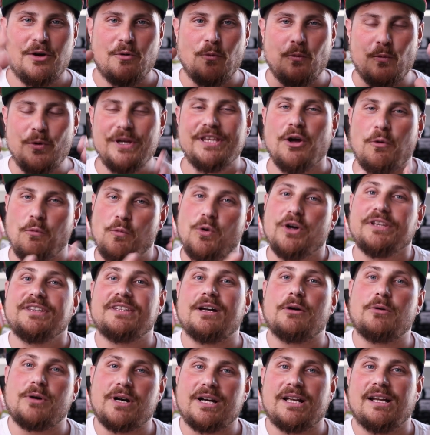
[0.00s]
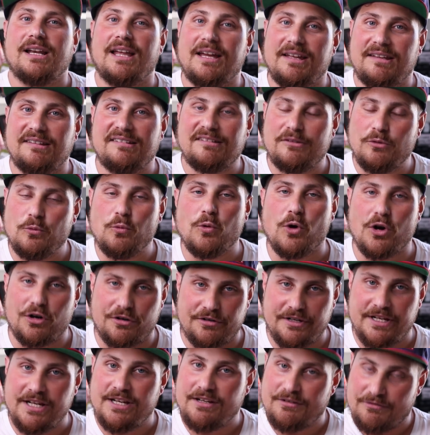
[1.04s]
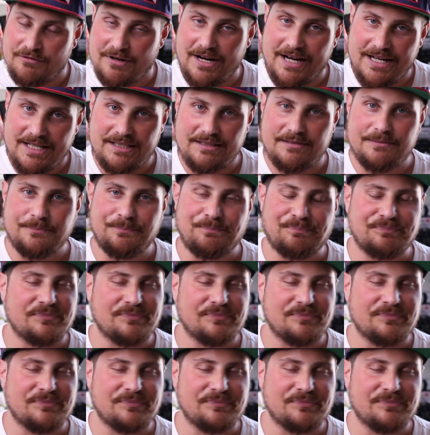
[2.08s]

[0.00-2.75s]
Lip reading: We don't want our clients to worry, right?